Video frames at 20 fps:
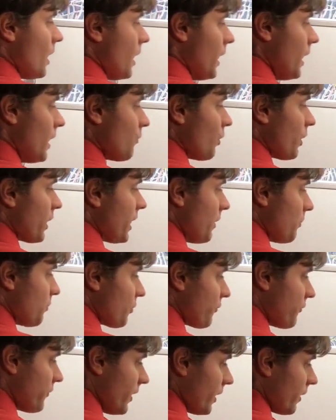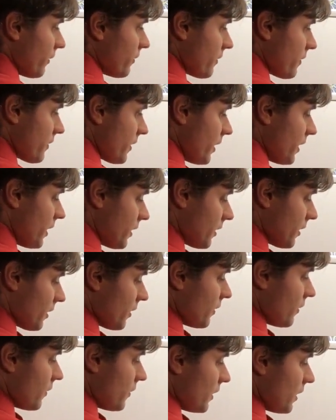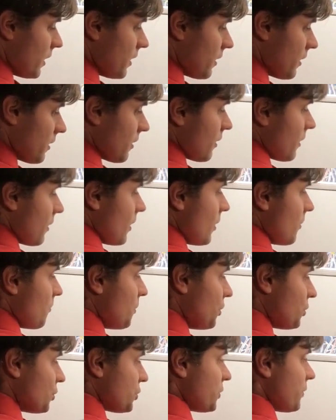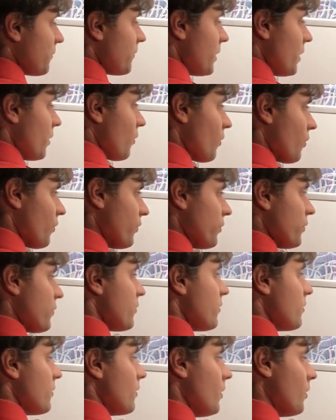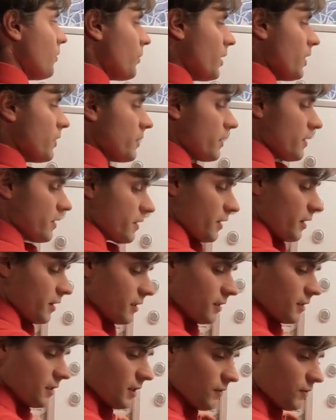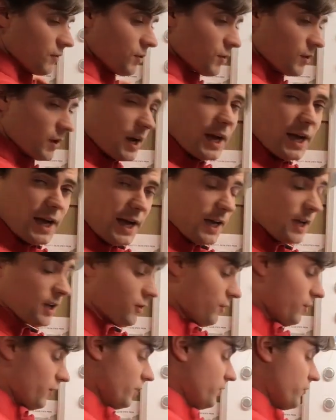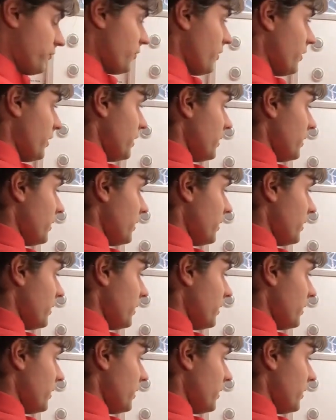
And what Kepler found is that the motion of the Earth around the Sun, if you were to accurately draw